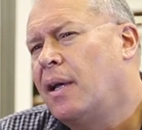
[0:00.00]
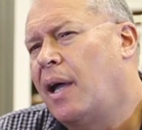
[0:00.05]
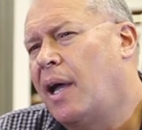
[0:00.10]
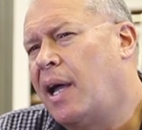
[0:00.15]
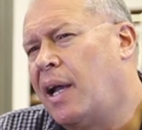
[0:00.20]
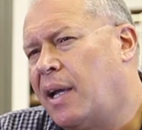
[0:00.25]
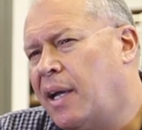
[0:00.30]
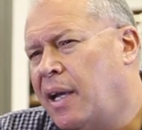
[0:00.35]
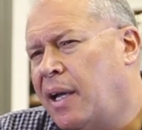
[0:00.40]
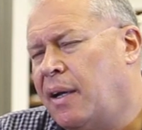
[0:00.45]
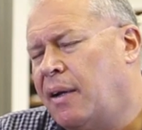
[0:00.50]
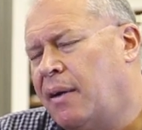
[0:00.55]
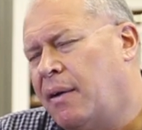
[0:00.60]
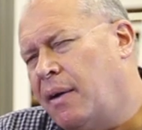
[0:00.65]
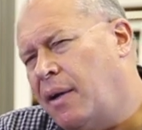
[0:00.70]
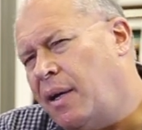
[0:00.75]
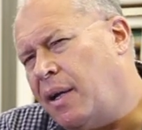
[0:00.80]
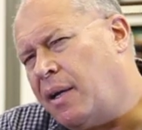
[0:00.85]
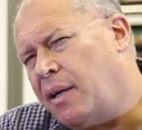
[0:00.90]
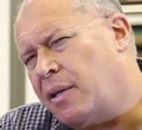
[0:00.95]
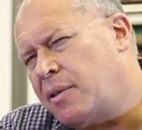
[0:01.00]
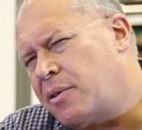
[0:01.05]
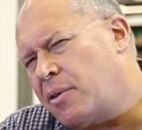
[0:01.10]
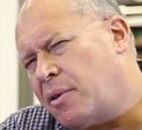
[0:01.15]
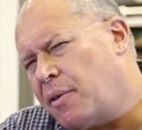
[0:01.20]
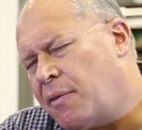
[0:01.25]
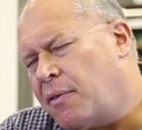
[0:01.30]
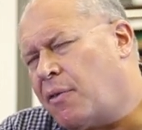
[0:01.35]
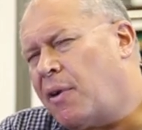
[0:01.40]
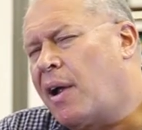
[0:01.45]
And then, in a
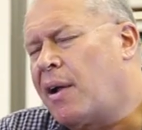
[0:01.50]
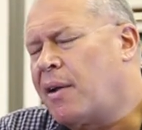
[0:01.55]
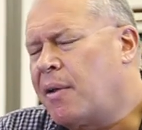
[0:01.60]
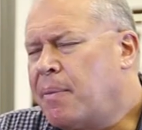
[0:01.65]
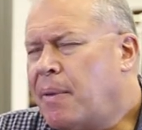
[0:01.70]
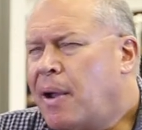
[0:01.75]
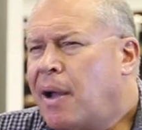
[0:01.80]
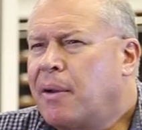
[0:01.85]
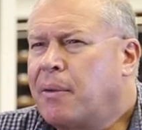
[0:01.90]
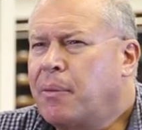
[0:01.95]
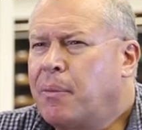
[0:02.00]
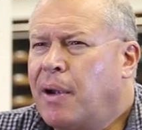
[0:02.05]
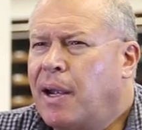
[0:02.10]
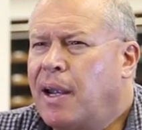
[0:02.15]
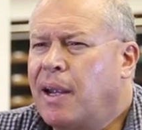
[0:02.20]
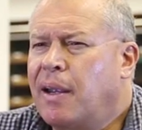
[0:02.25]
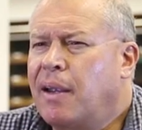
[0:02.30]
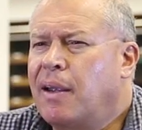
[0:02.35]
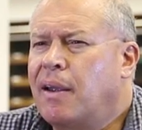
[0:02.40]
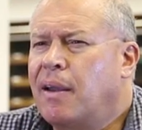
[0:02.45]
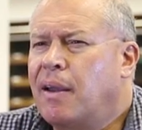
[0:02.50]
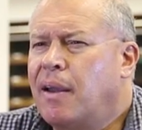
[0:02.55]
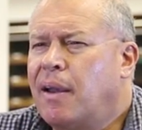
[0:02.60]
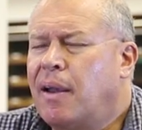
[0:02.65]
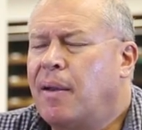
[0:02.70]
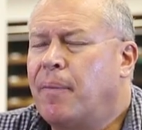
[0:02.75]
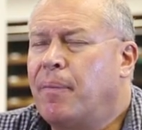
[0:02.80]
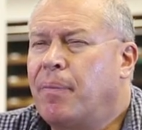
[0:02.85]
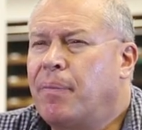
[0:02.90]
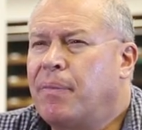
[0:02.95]
sort of a roundabout way,
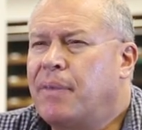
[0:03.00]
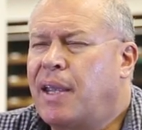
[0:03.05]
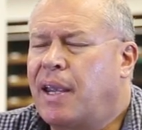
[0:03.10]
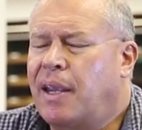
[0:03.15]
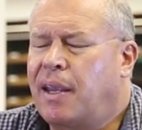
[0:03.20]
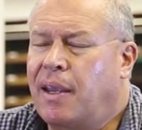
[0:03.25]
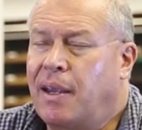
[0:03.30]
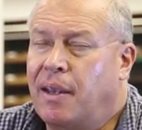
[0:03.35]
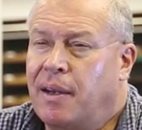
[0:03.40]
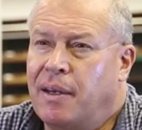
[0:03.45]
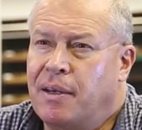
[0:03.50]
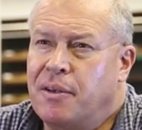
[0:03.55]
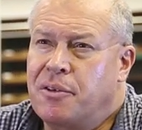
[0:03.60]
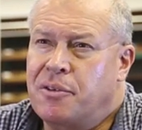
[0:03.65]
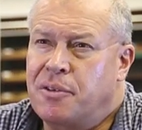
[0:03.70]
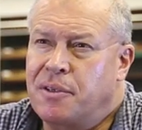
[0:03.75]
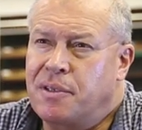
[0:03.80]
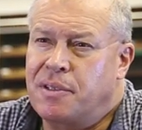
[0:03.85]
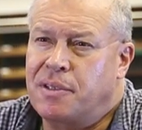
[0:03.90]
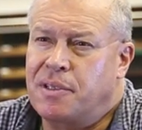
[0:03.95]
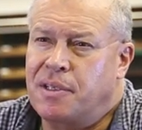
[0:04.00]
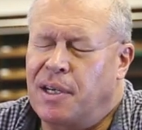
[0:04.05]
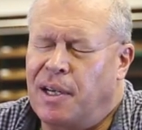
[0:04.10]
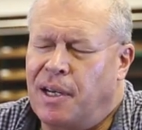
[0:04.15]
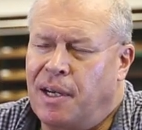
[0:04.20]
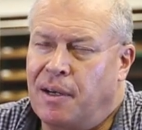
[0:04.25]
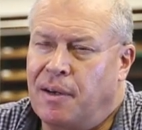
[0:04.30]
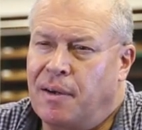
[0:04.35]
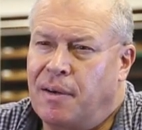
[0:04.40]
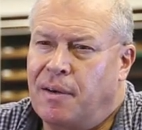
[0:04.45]
um, taking an interest
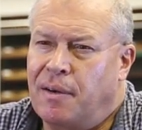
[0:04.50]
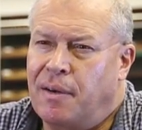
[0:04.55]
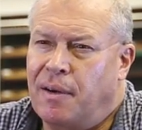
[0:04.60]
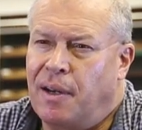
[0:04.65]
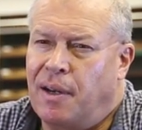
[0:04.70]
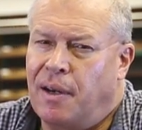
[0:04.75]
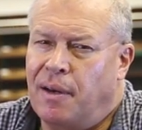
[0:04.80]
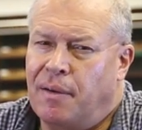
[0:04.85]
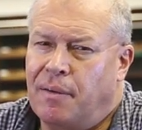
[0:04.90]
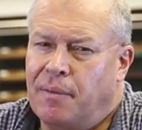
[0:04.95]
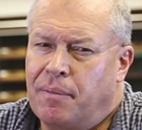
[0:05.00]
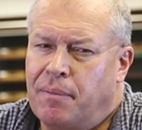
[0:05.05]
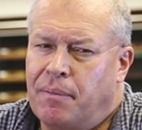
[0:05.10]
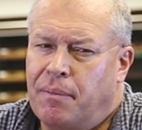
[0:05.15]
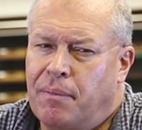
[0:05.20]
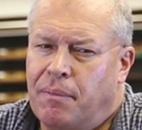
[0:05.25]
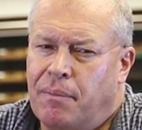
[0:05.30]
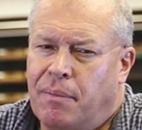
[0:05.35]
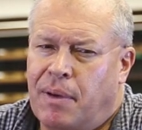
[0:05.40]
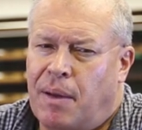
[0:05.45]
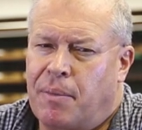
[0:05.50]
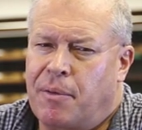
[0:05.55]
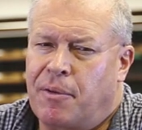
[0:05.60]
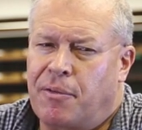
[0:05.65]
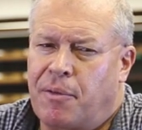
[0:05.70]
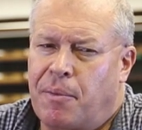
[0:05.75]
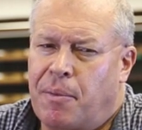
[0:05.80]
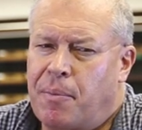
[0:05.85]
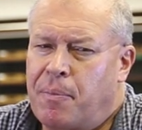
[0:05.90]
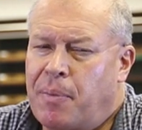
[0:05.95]
in, in coming
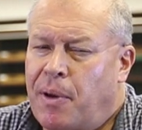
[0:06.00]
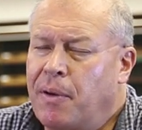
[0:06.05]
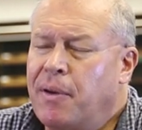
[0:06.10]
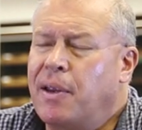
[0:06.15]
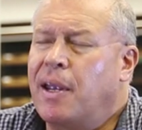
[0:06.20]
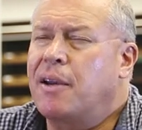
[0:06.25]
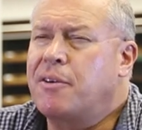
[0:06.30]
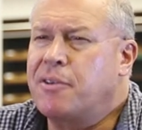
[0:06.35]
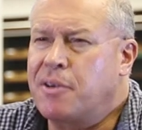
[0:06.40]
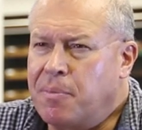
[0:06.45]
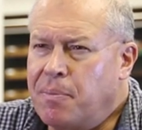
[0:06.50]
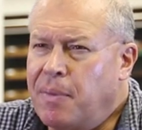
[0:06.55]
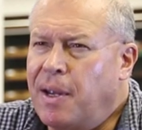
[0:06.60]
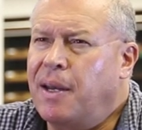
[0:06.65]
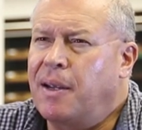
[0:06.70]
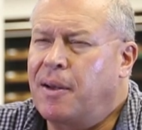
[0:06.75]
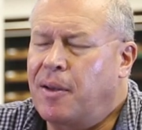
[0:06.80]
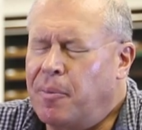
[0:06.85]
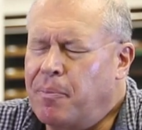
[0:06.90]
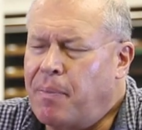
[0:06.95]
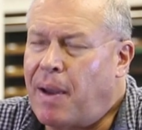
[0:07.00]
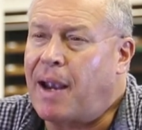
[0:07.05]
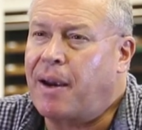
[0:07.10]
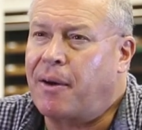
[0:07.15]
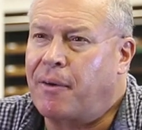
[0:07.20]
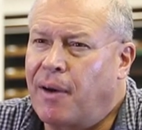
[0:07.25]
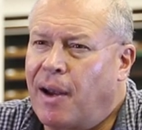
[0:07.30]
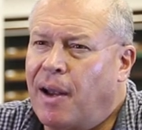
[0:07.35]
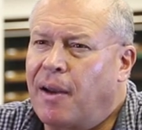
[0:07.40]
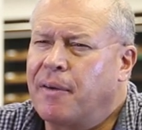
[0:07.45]
from a podiatric medical
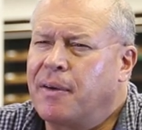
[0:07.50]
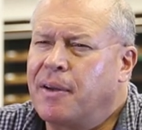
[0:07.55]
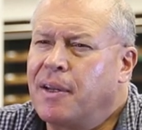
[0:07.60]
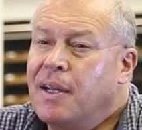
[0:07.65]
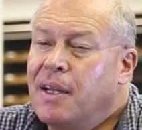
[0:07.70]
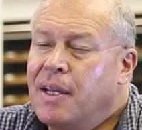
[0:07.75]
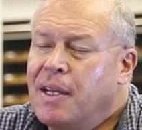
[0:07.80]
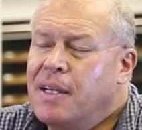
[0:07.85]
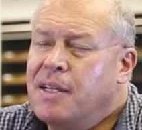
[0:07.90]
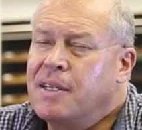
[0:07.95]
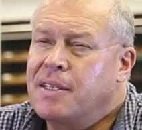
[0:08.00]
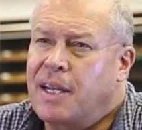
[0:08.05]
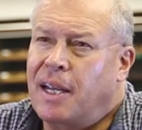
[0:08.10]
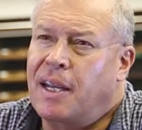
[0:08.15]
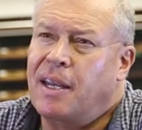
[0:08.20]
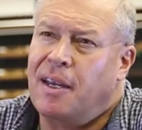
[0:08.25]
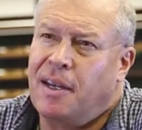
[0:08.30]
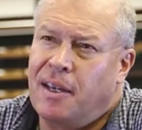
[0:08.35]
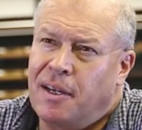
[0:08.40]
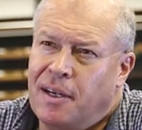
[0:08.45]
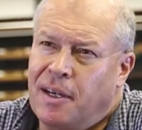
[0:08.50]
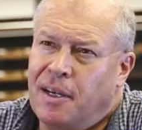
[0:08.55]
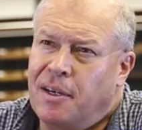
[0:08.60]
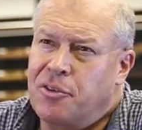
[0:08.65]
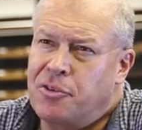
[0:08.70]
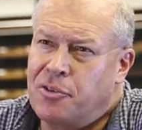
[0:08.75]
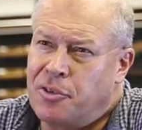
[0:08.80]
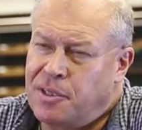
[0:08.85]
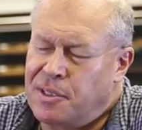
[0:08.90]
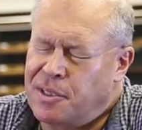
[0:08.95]
background, taking an
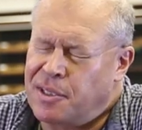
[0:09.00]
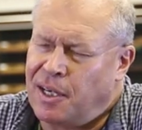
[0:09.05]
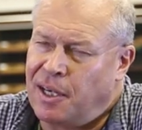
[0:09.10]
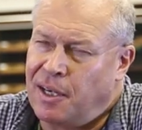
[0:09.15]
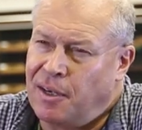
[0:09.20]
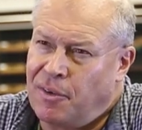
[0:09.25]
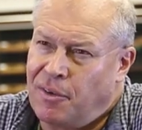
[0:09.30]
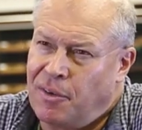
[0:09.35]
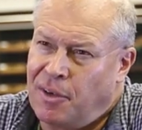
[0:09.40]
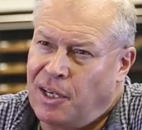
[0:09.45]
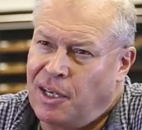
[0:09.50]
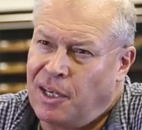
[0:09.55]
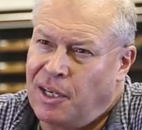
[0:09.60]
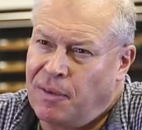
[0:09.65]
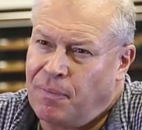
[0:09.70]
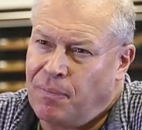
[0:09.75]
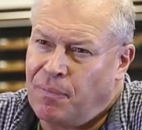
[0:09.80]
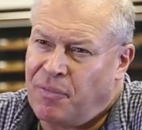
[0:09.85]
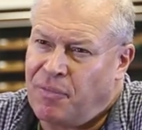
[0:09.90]
interest in the,